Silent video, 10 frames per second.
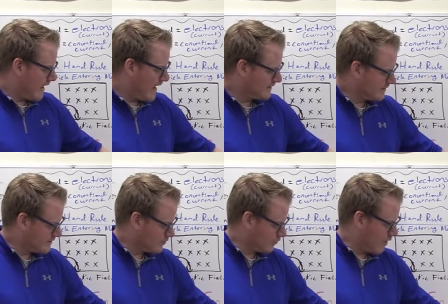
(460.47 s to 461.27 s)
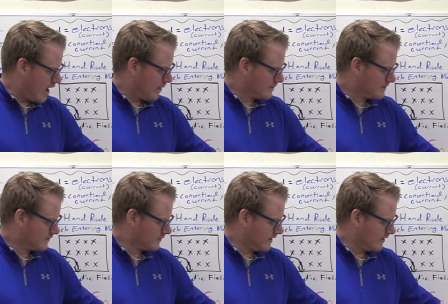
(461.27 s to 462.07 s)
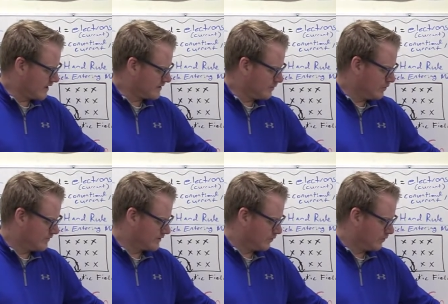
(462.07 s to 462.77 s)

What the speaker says: As this drops, okay, or as it moves